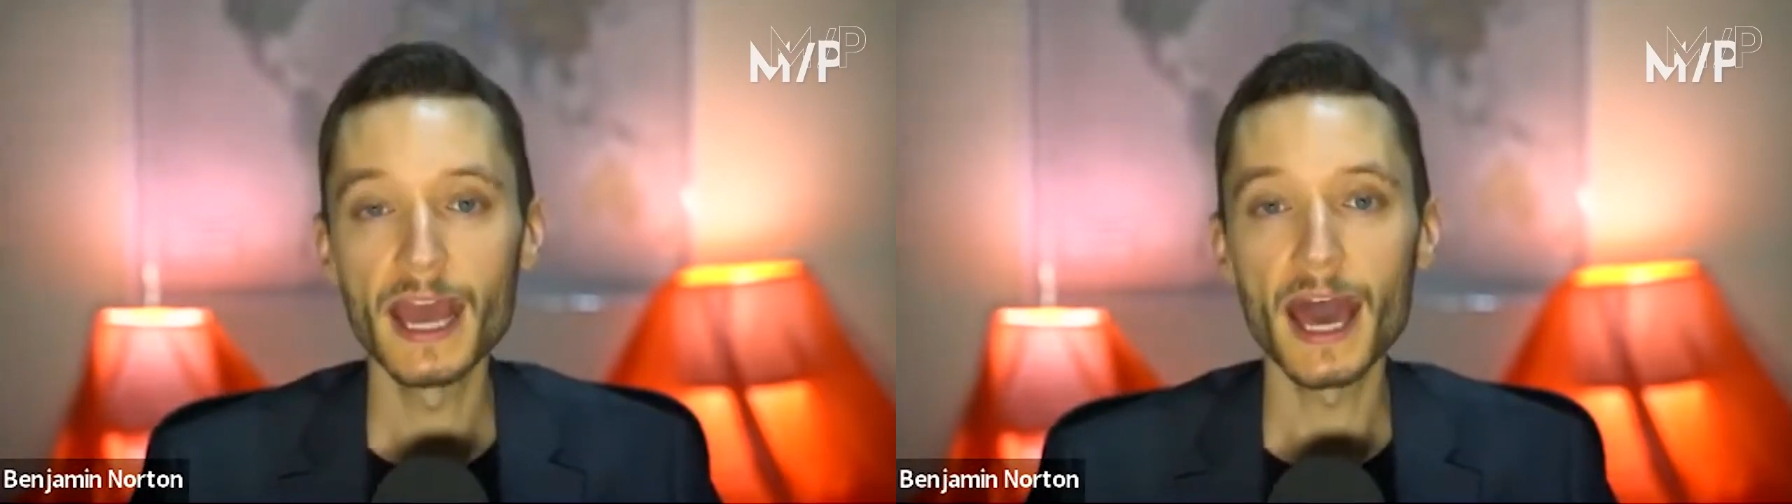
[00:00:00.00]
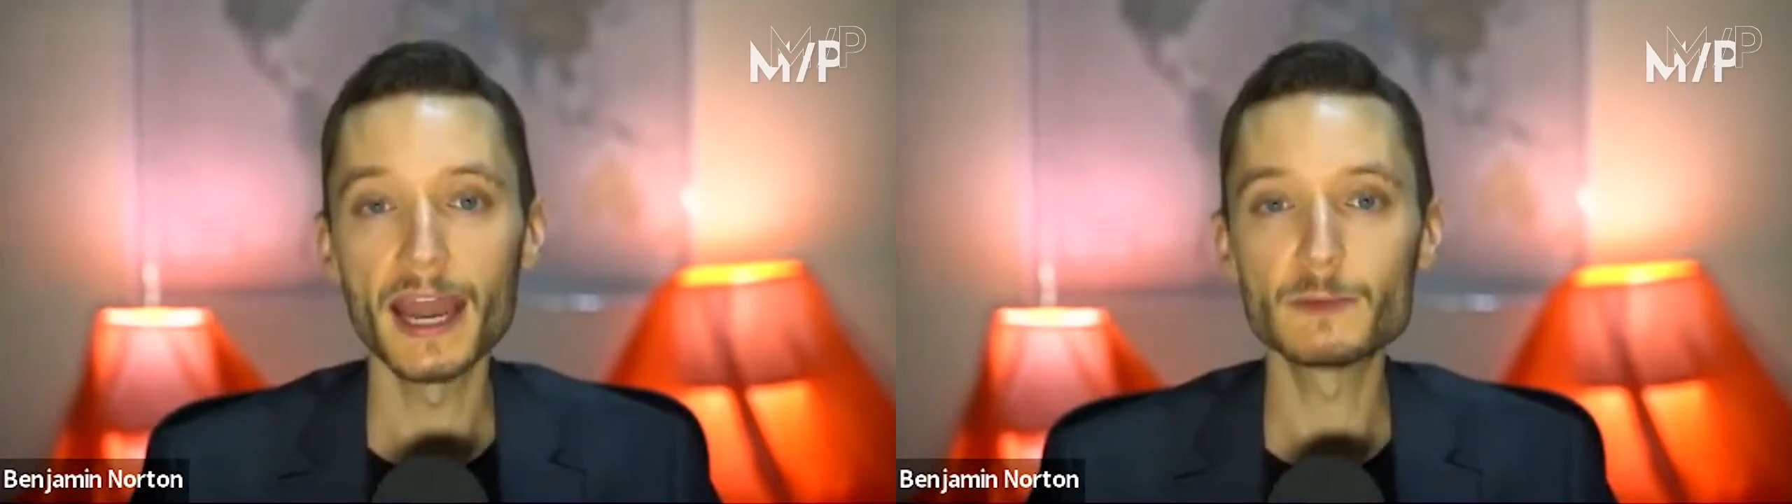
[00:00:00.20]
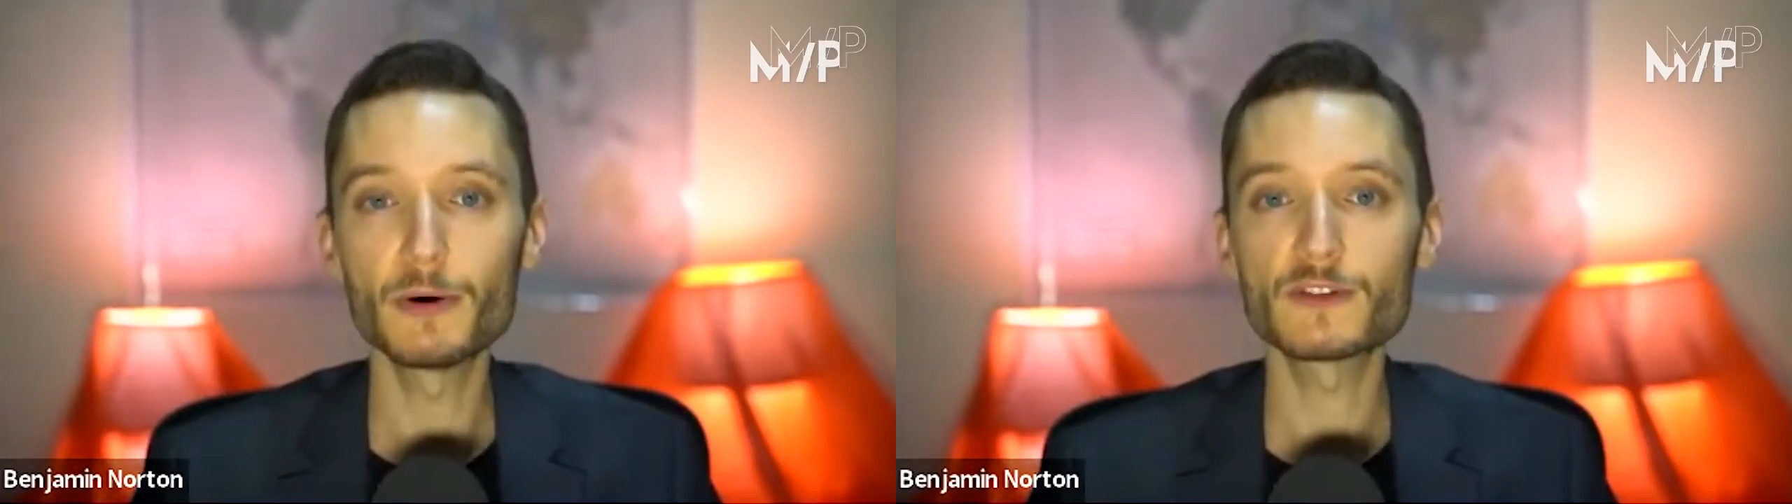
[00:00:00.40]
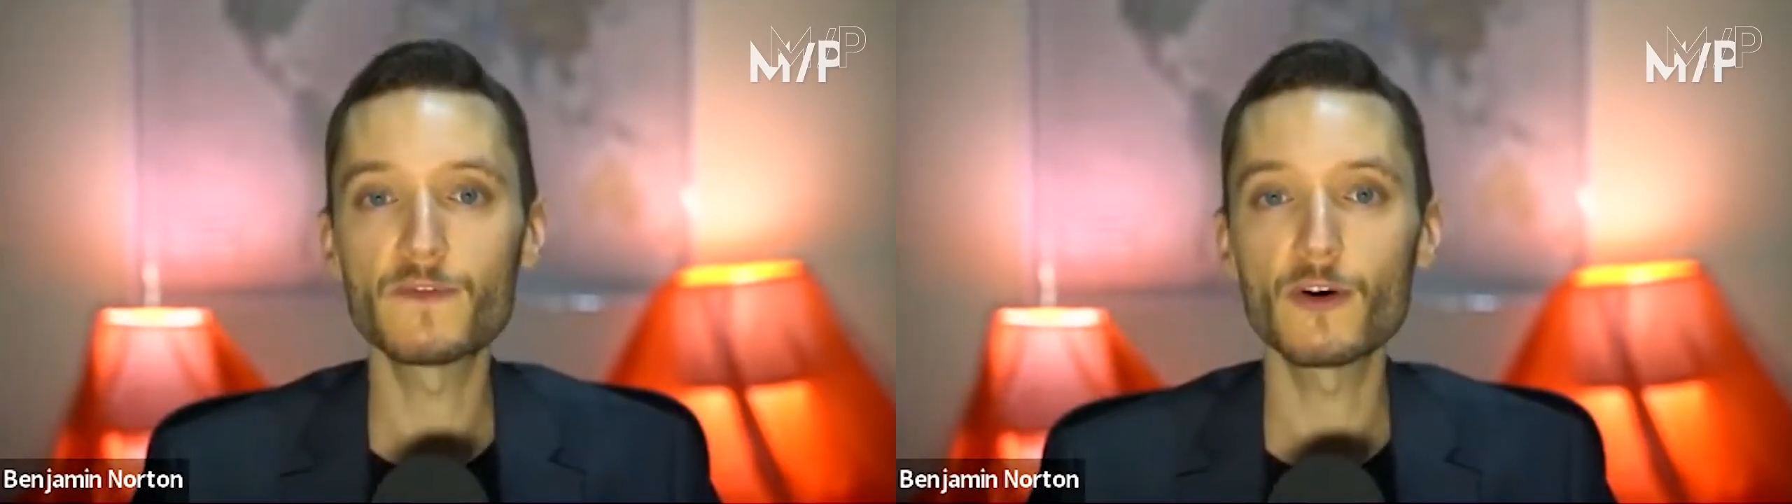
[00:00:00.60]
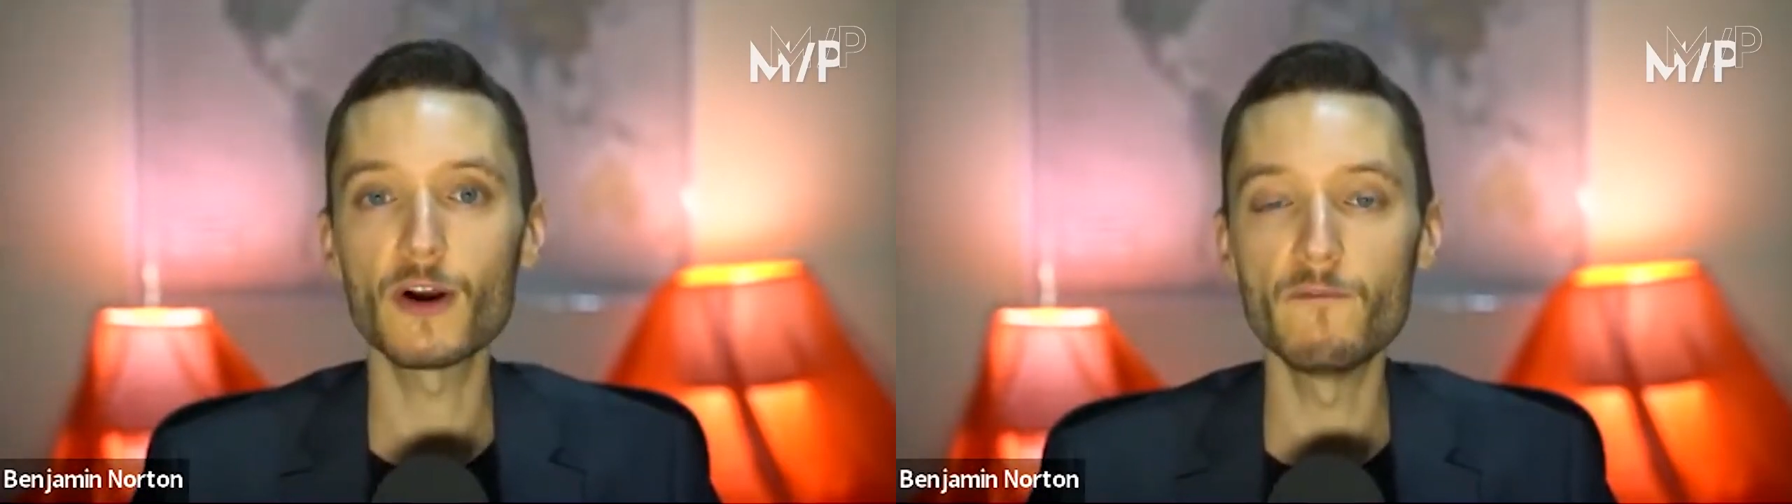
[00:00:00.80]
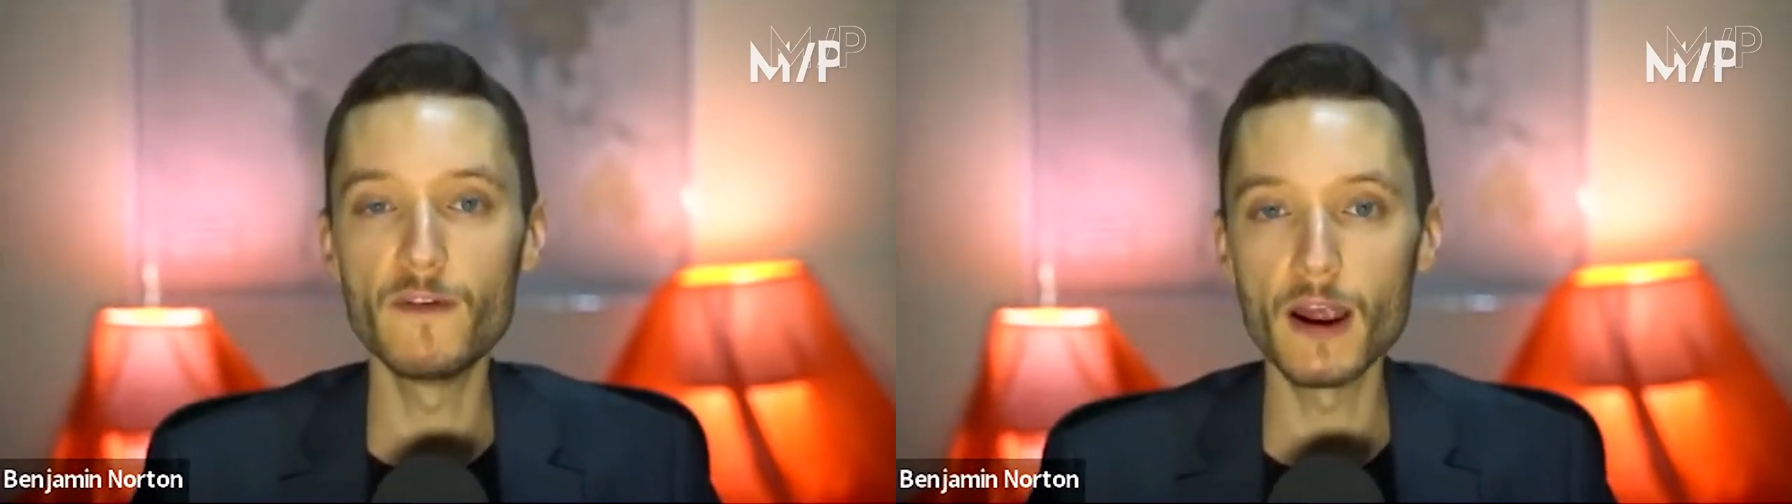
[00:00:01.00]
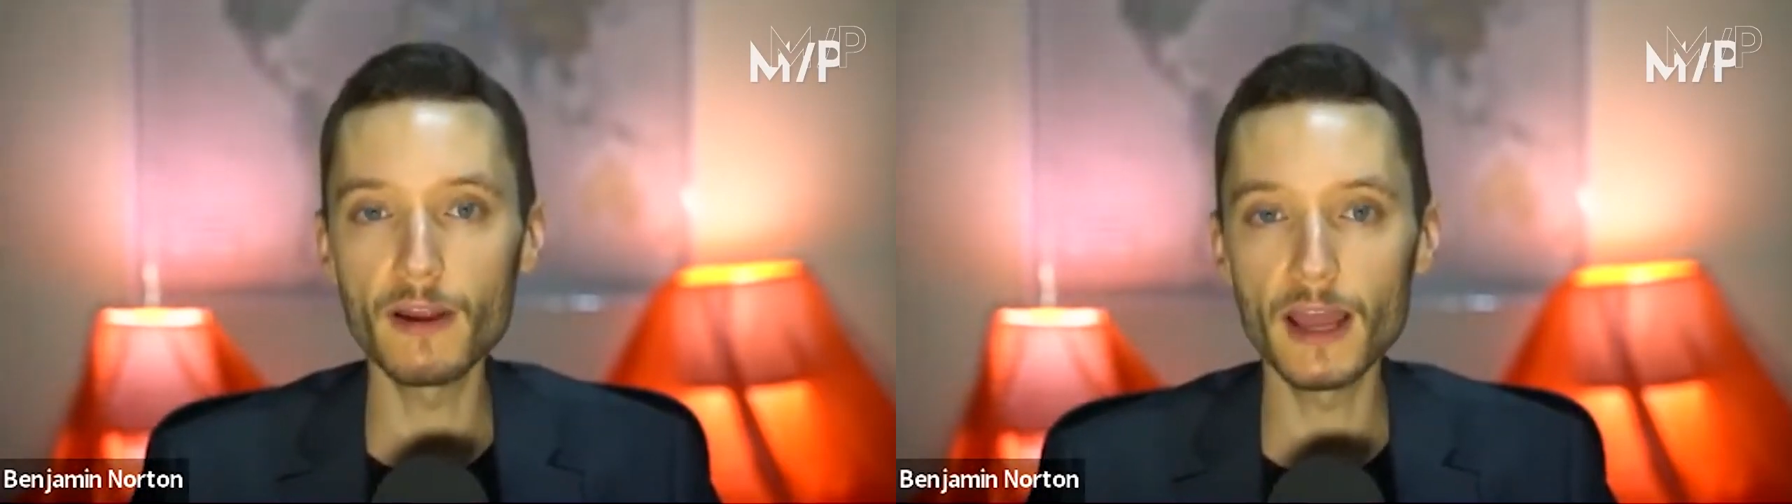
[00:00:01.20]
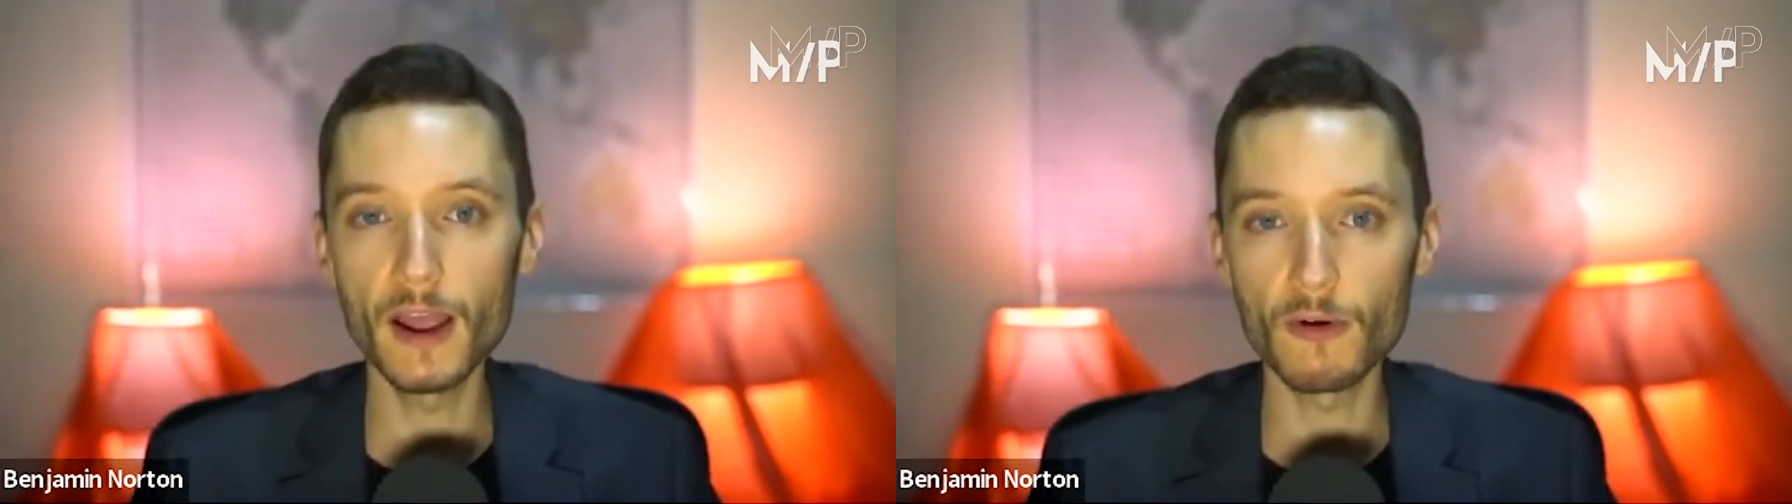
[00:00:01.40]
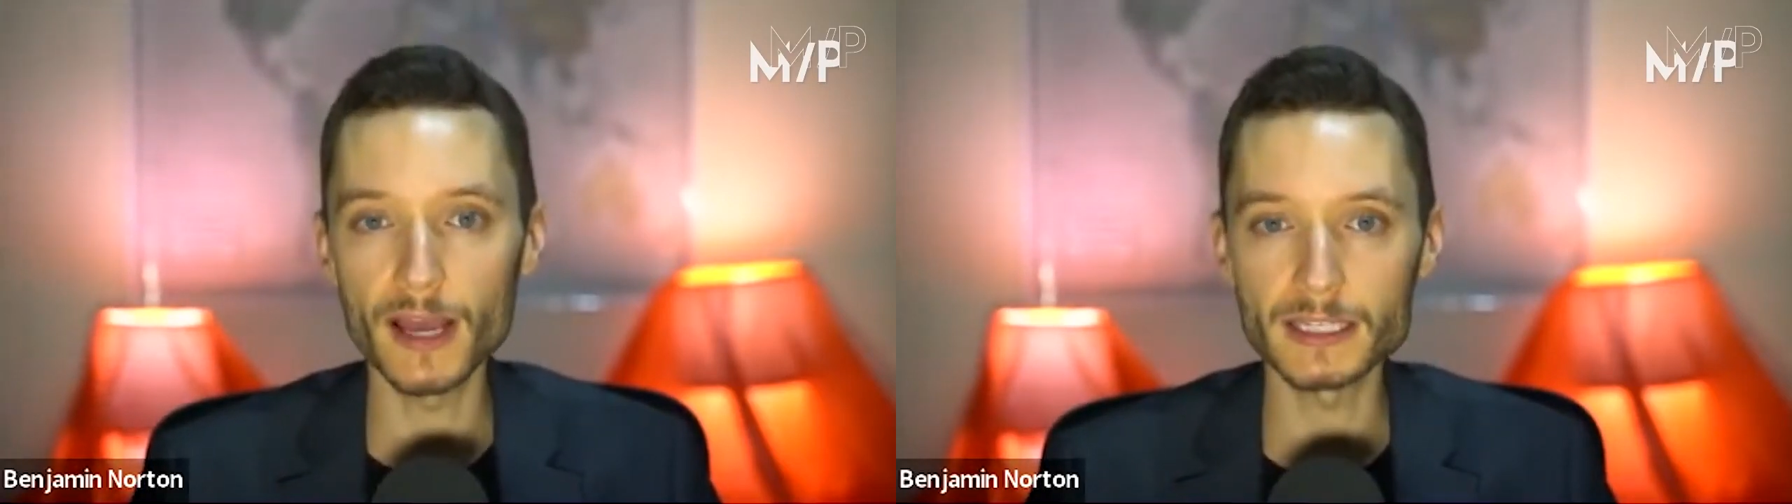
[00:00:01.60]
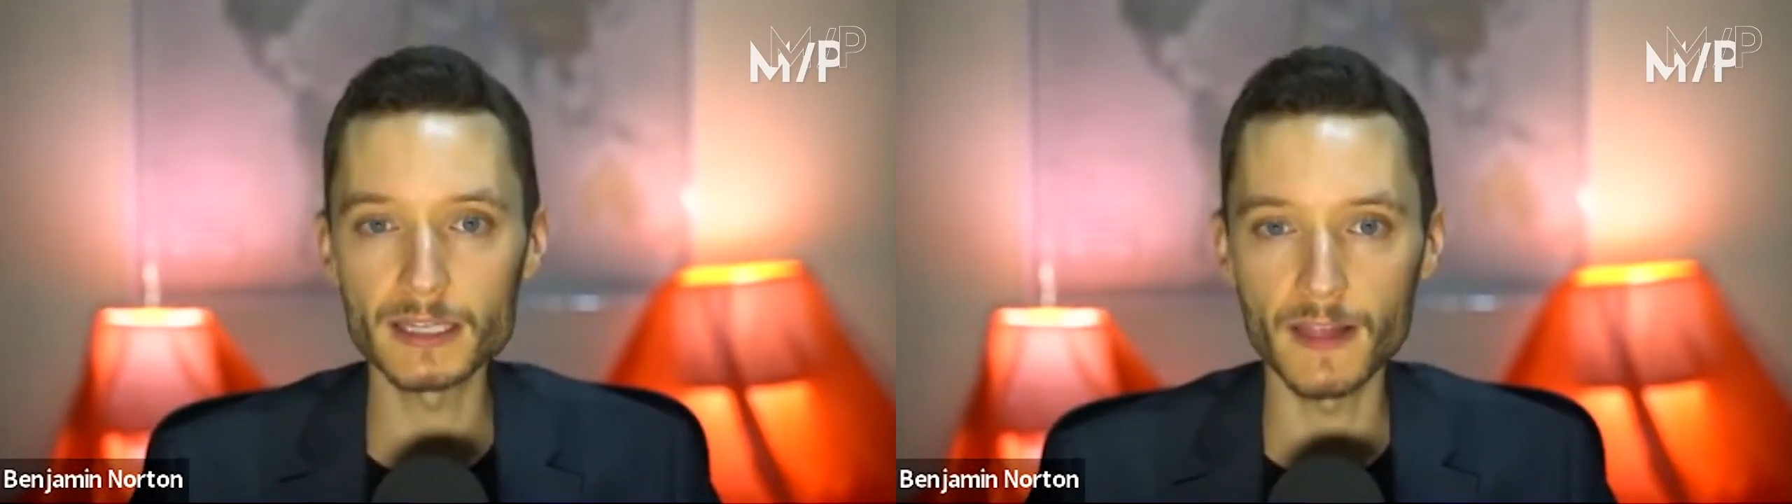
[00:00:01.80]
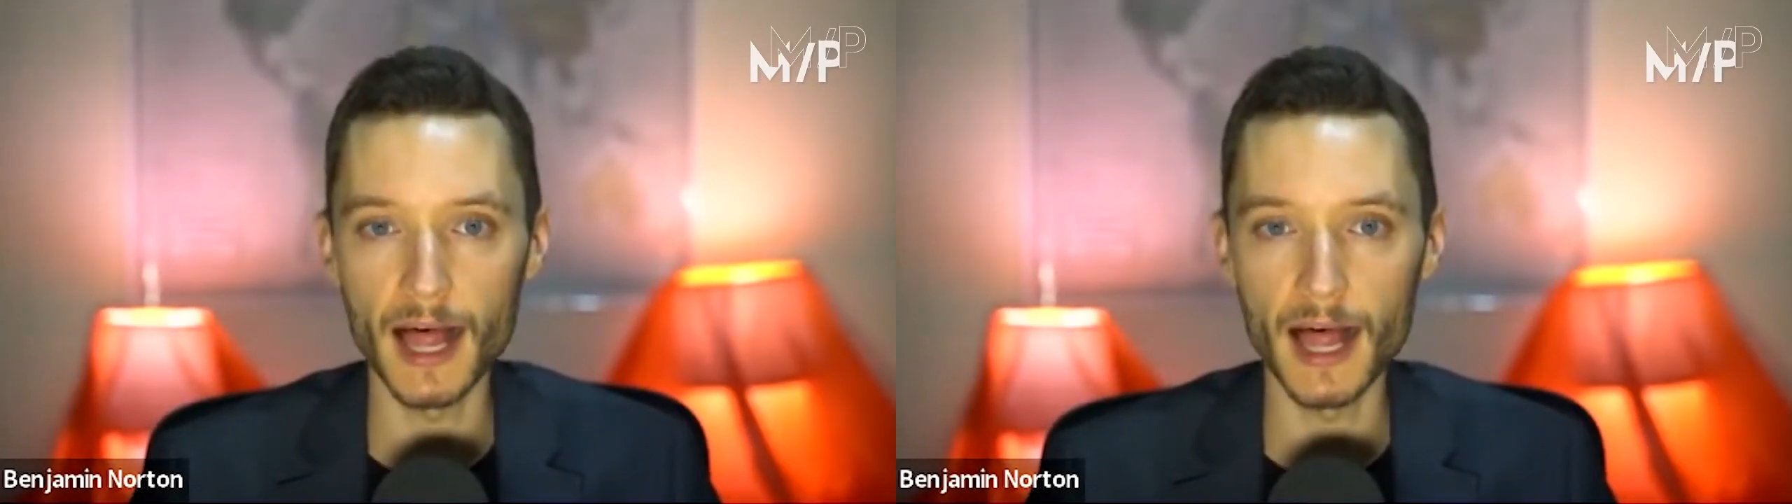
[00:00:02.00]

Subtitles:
and has pushed for a very aggressive